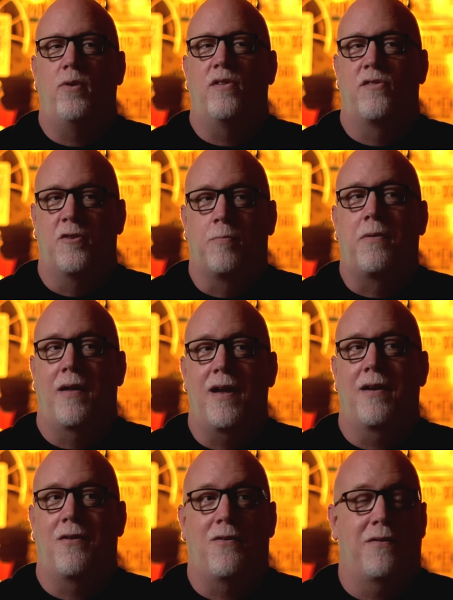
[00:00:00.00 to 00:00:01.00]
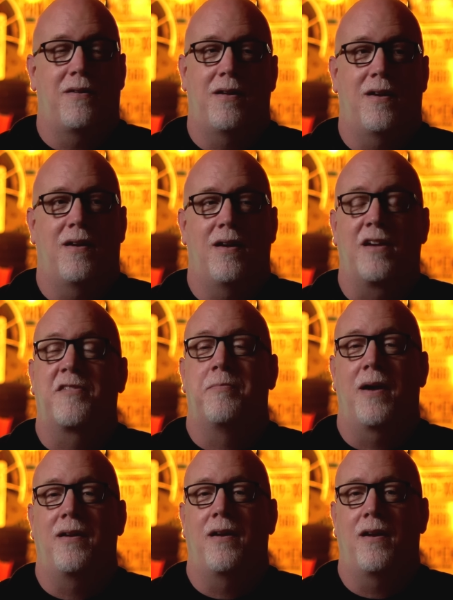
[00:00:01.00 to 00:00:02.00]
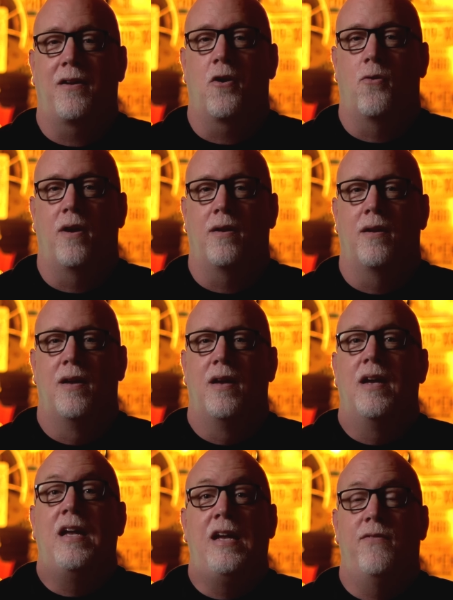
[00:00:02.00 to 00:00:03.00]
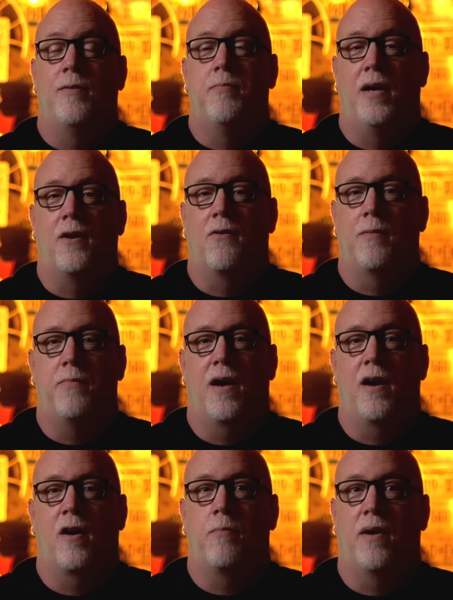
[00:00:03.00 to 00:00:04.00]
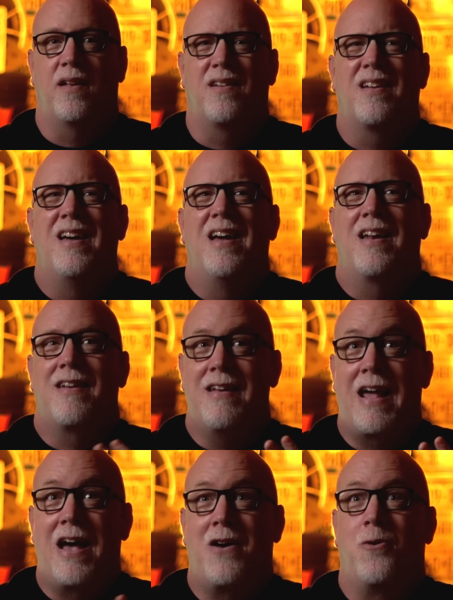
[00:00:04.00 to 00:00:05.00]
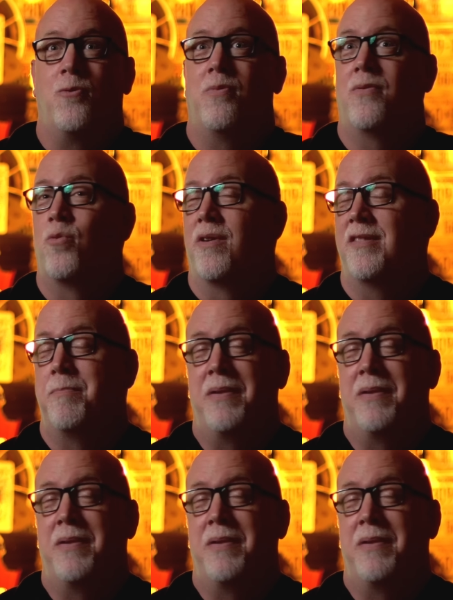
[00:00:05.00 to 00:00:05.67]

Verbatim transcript: we still plan on uh, expanding and going even bigger and better. But now we're in the